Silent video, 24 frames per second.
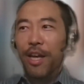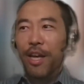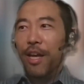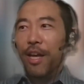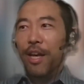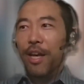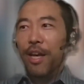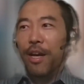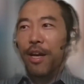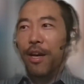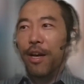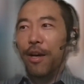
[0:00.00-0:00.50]

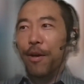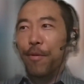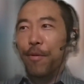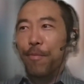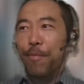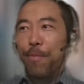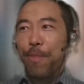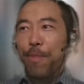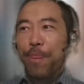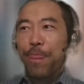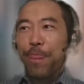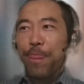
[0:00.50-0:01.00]

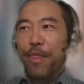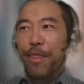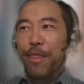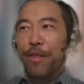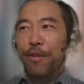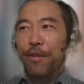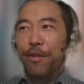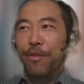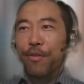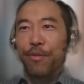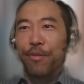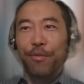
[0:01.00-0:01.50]

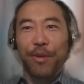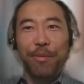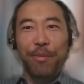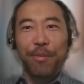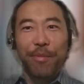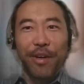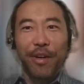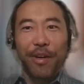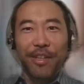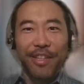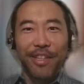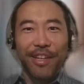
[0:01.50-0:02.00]
3
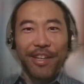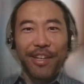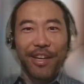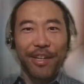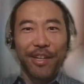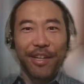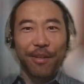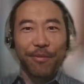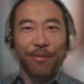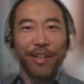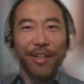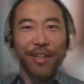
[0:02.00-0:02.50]
months ahead
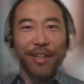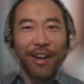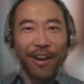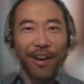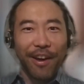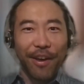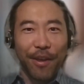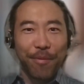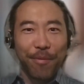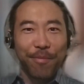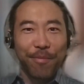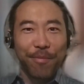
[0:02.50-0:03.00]
of
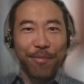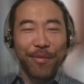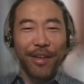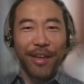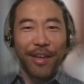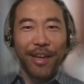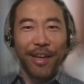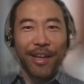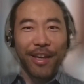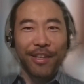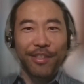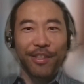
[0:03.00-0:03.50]
time,
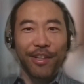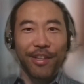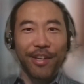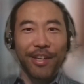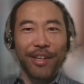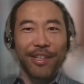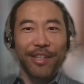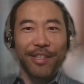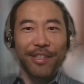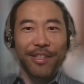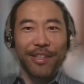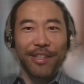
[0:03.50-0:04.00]
as long
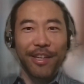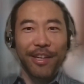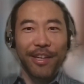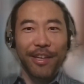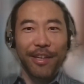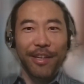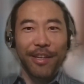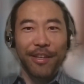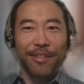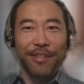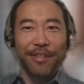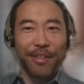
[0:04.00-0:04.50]
as
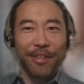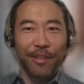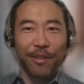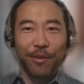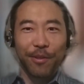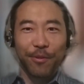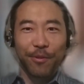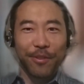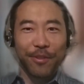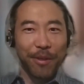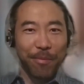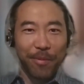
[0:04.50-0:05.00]
they
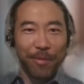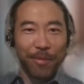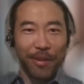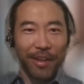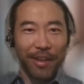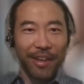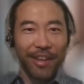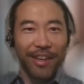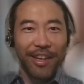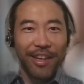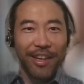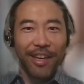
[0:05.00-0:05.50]
signal
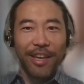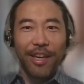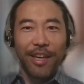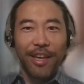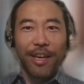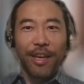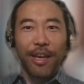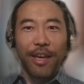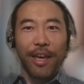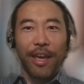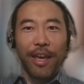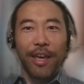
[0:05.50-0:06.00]
something.
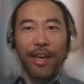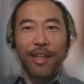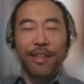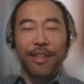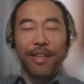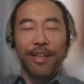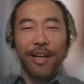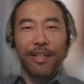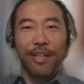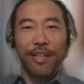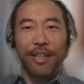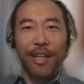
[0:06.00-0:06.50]
And
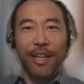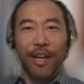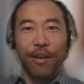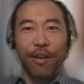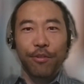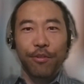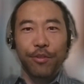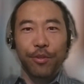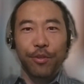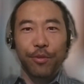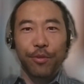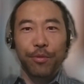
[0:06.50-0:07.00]
that
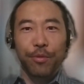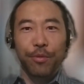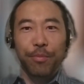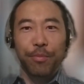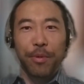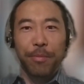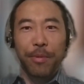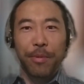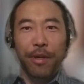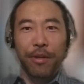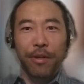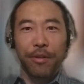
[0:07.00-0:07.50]
allows you to
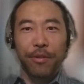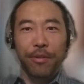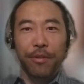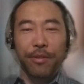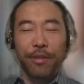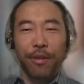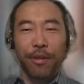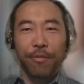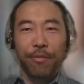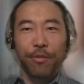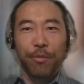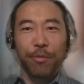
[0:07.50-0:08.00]
prepare
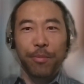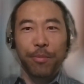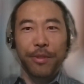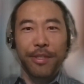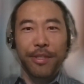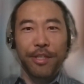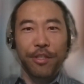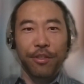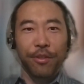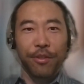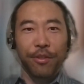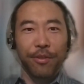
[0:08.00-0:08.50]
yourself, to
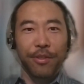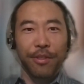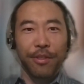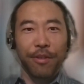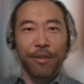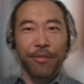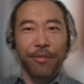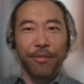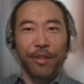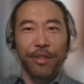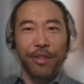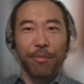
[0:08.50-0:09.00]
position
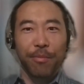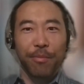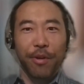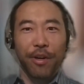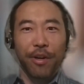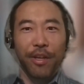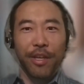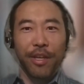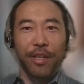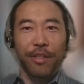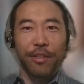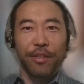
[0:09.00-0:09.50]
yourself in the
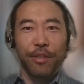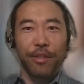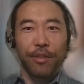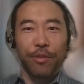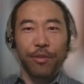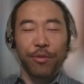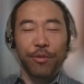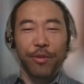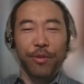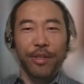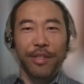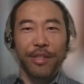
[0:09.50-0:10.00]
market
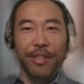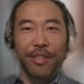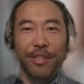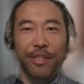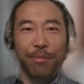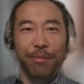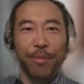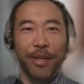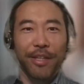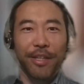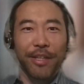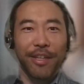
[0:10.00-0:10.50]
to
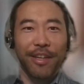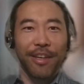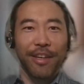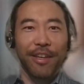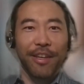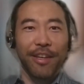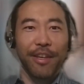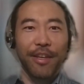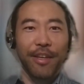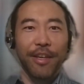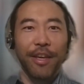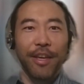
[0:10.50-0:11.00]
anticipate
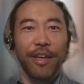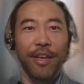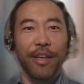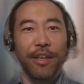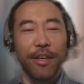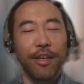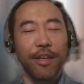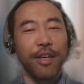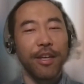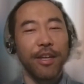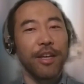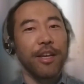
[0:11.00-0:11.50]

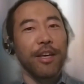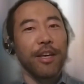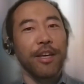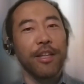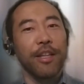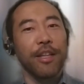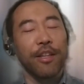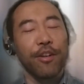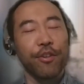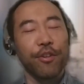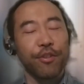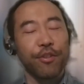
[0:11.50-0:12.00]
a
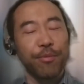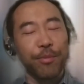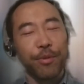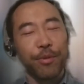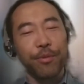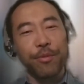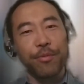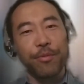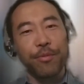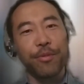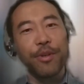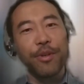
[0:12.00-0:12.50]
large move